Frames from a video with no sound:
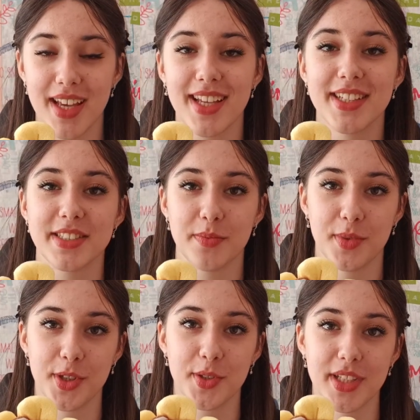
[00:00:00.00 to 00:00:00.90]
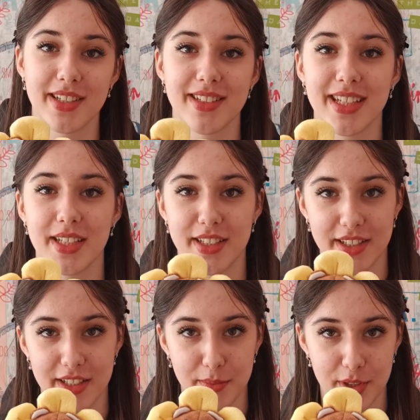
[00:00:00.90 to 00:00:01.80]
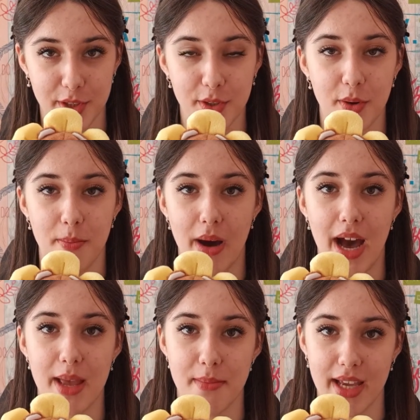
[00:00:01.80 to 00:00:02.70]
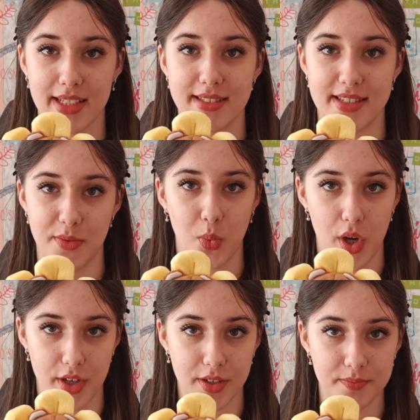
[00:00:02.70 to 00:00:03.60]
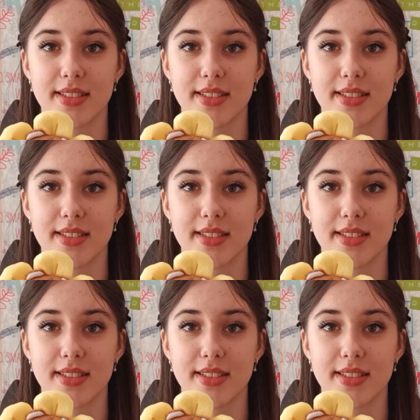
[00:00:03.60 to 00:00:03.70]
is Blue Lily, Lily Blue by Maggie Stiefvater.